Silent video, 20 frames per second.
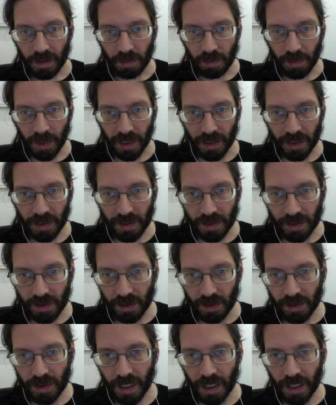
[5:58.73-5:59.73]
Buttons
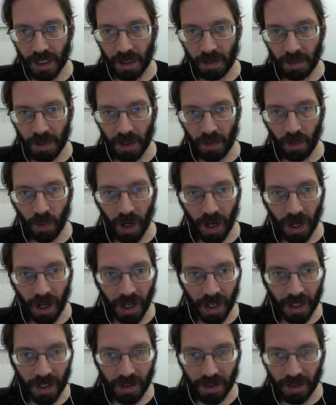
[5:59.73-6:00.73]
do tend to be
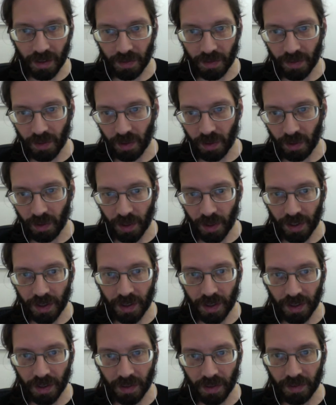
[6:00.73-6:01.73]
wide, the full width
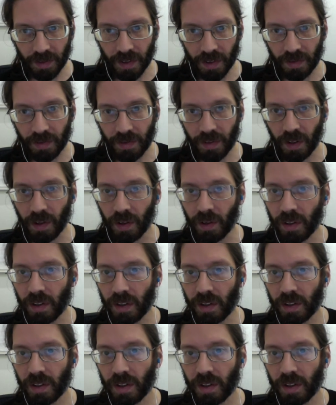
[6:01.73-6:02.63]
of the phone.